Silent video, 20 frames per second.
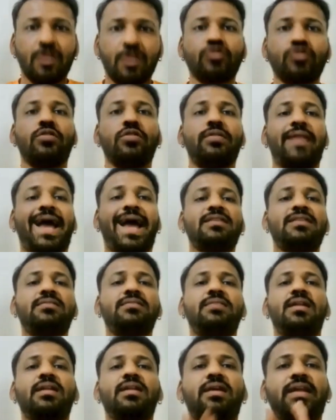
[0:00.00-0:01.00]
So
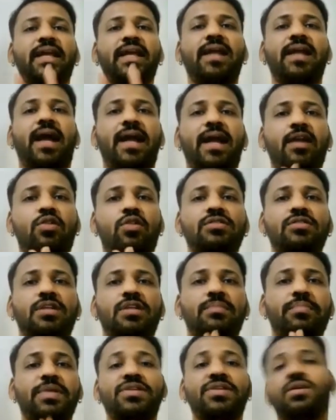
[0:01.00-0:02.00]
National Green
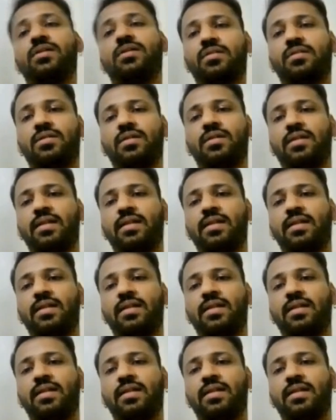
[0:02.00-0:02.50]
Hydrogen Mission